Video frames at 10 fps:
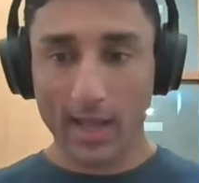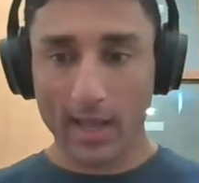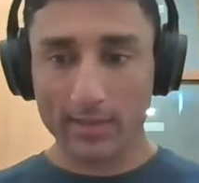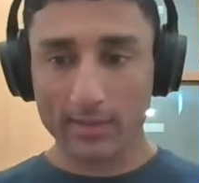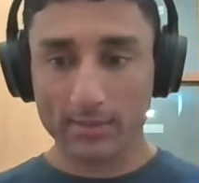
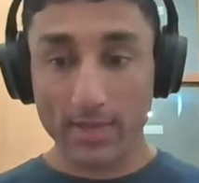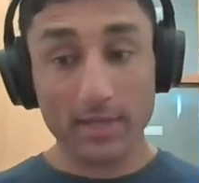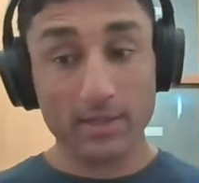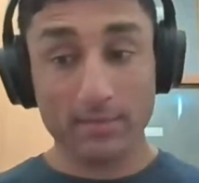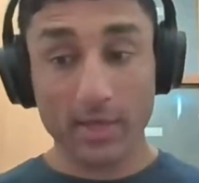And
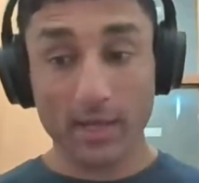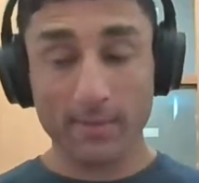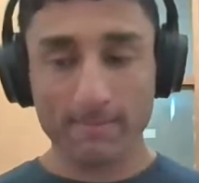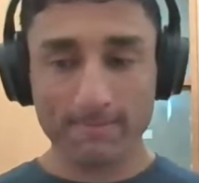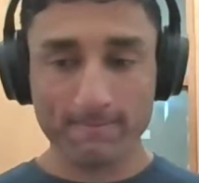basically
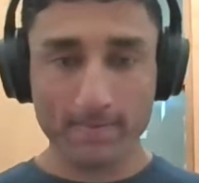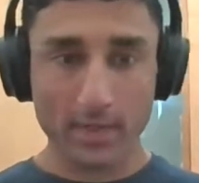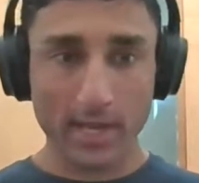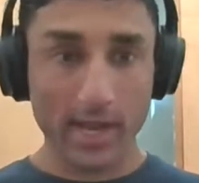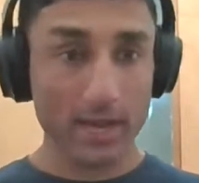my
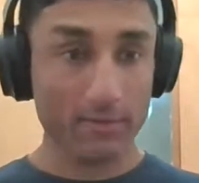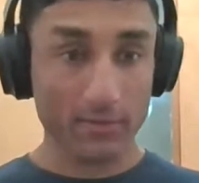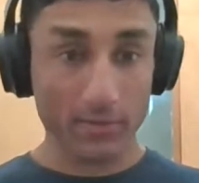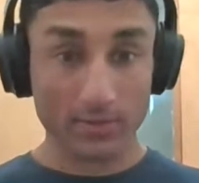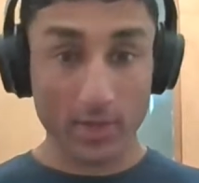aim
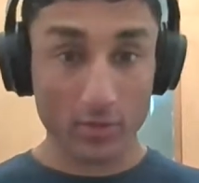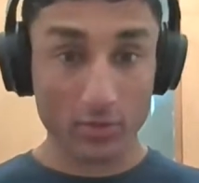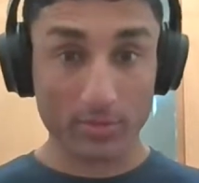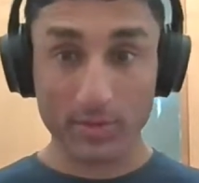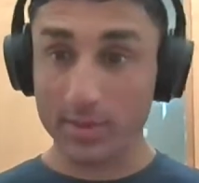for Smart
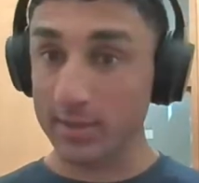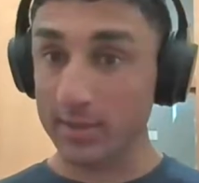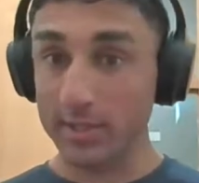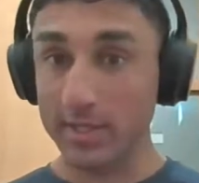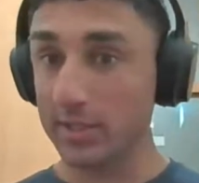
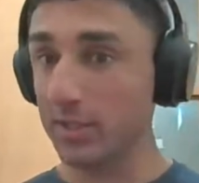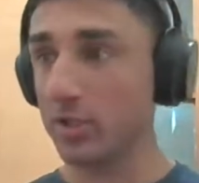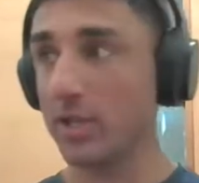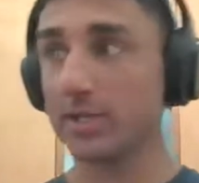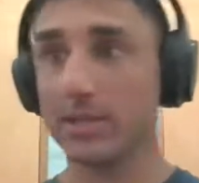Entrepreneur is
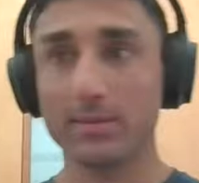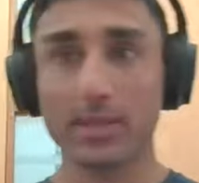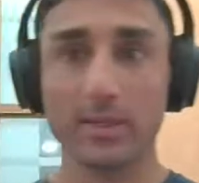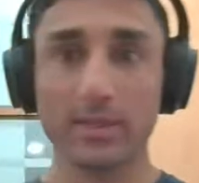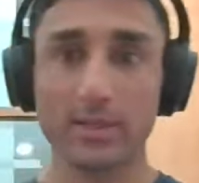to share
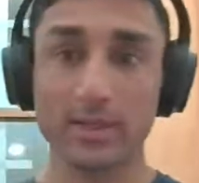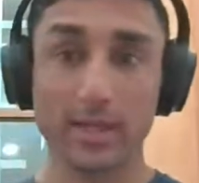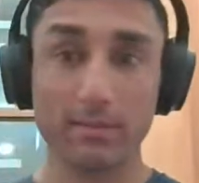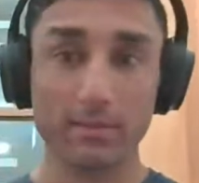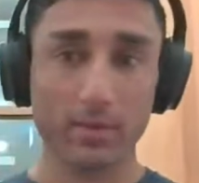tips like this
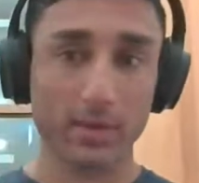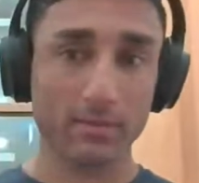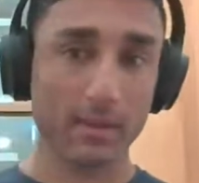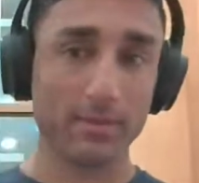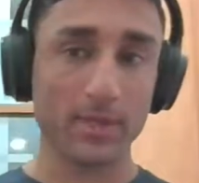as I'm
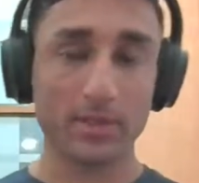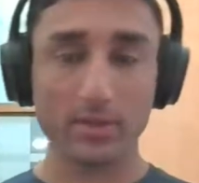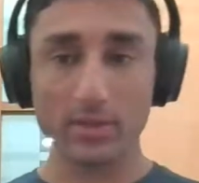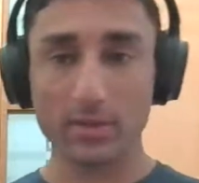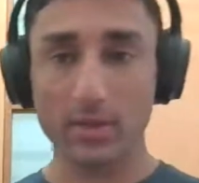building my
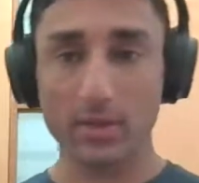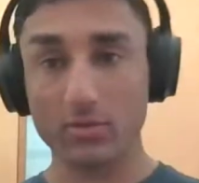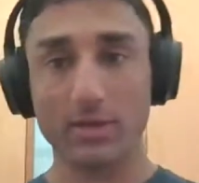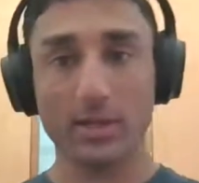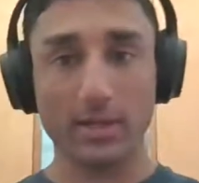business to
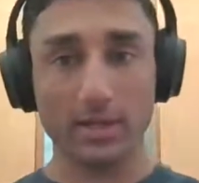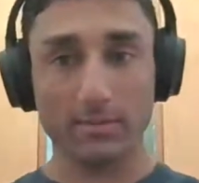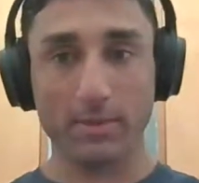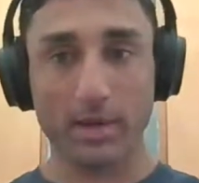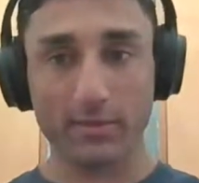100 million
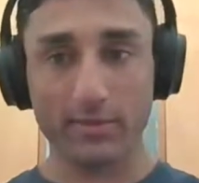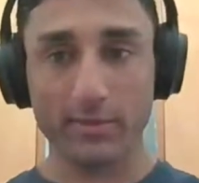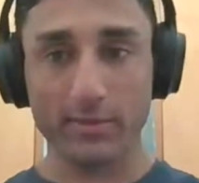and above.